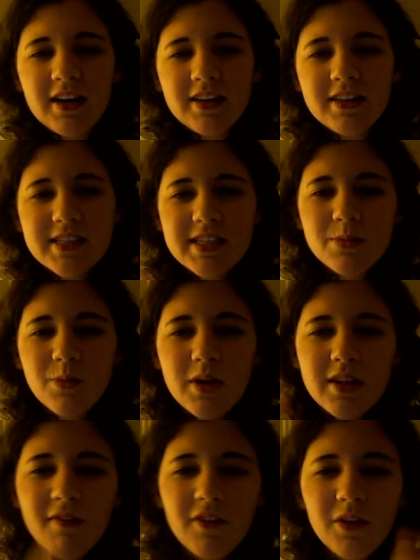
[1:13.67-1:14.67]
this is
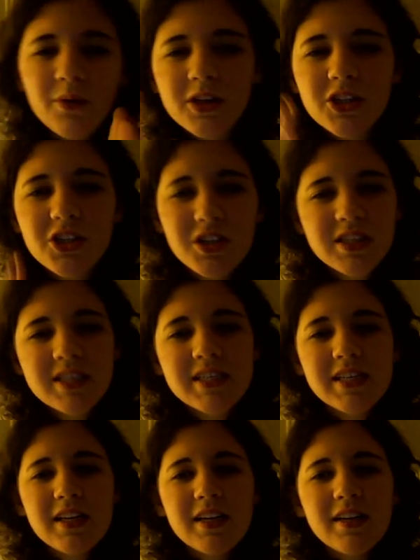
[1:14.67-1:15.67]
what the viewer should
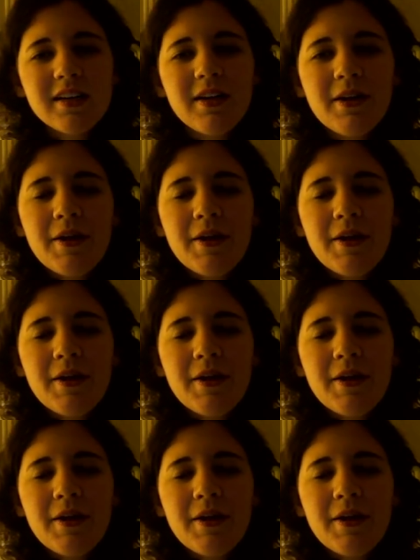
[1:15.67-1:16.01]
see.